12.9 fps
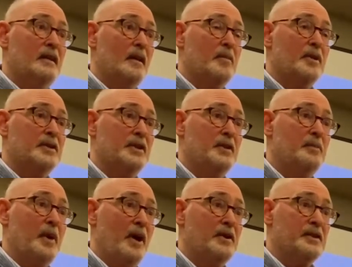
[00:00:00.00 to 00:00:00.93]
Number two,
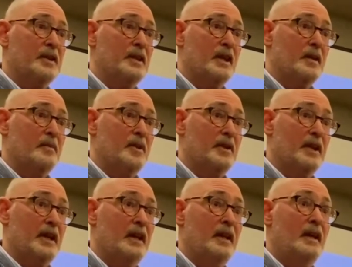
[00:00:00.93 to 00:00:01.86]
post in the
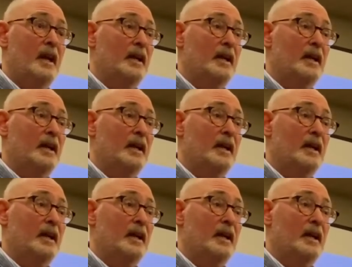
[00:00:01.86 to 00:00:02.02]
community.